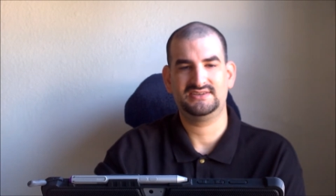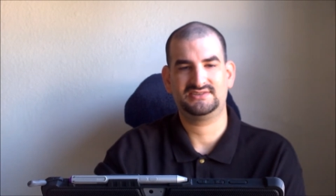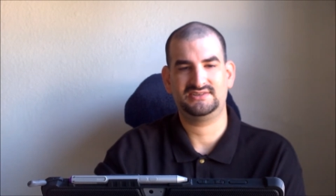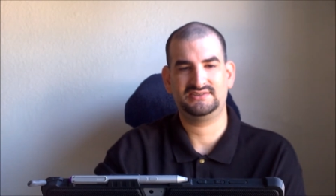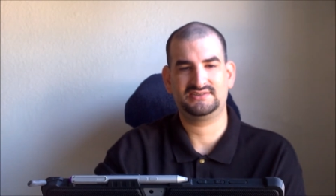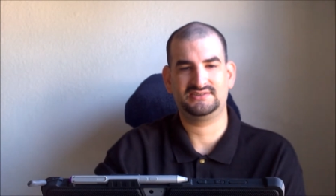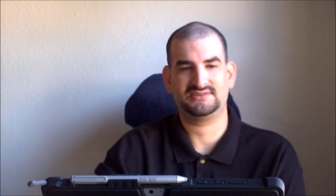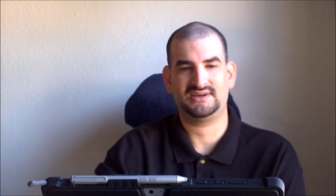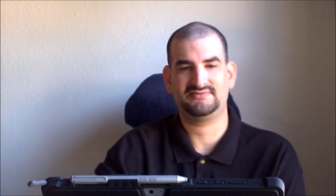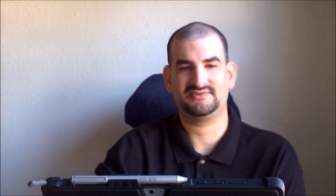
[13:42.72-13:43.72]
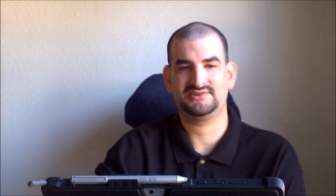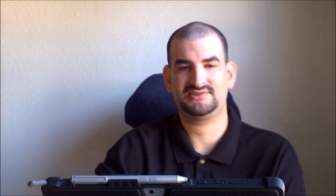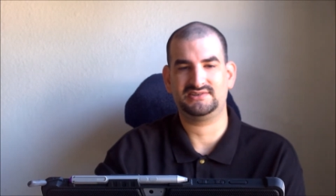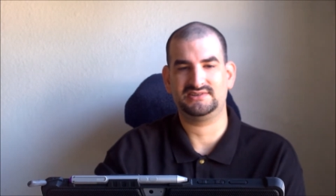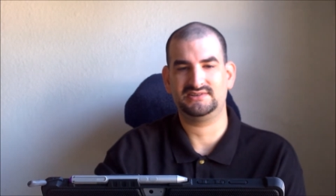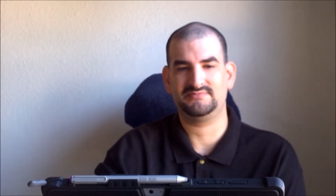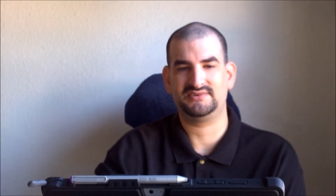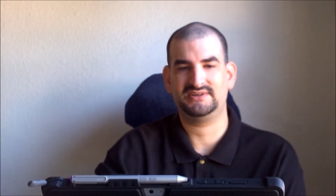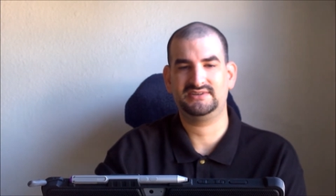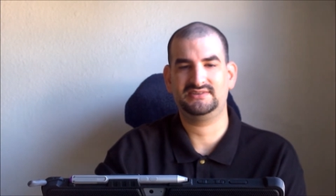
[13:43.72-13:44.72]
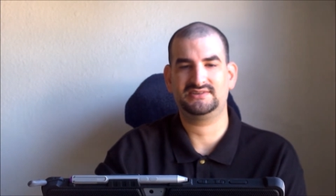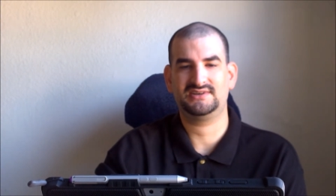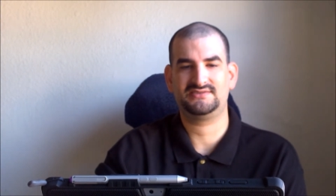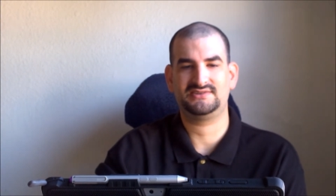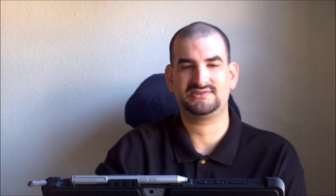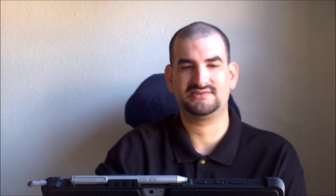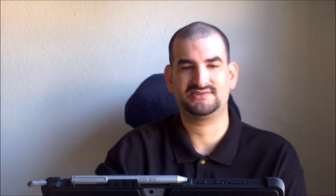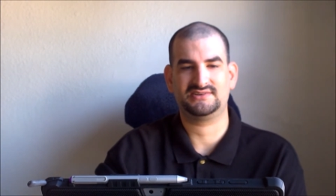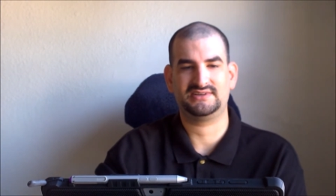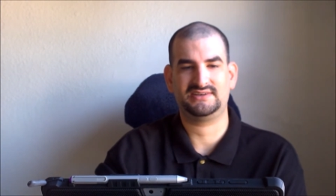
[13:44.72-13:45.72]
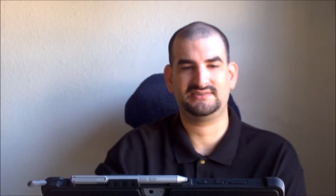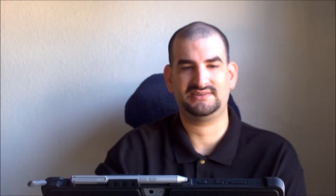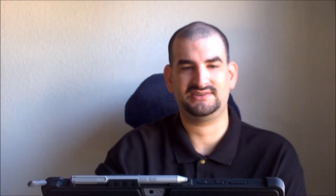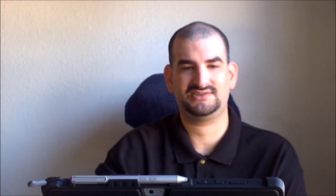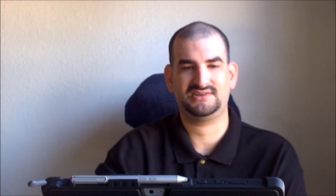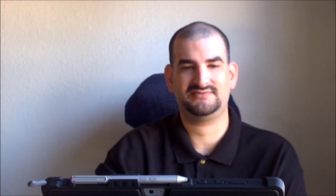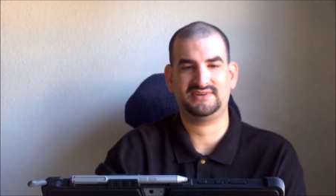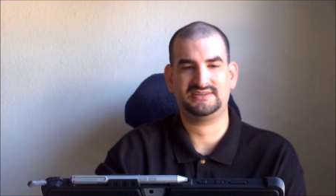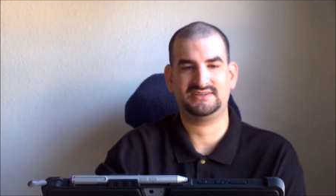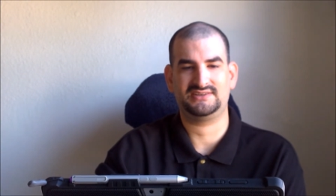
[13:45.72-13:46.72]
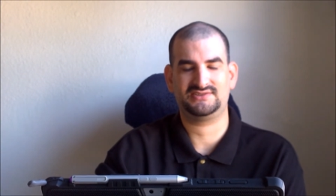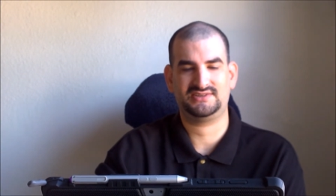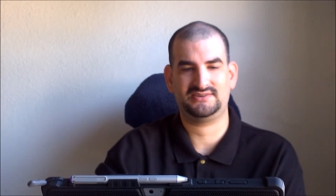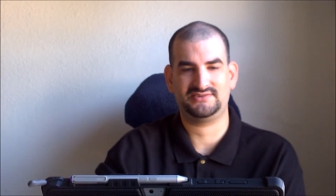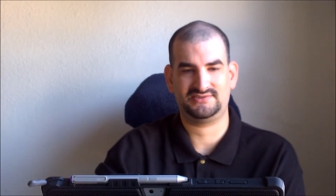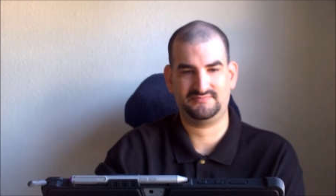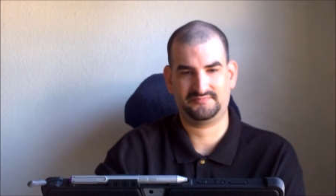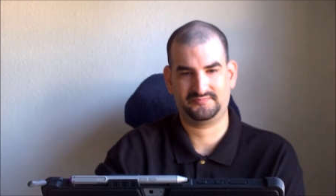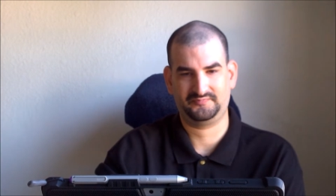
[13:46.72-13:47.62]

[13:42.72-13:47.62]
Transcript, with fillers: Sandy could conversely bring the countries closer together in a shared fight against terrorism.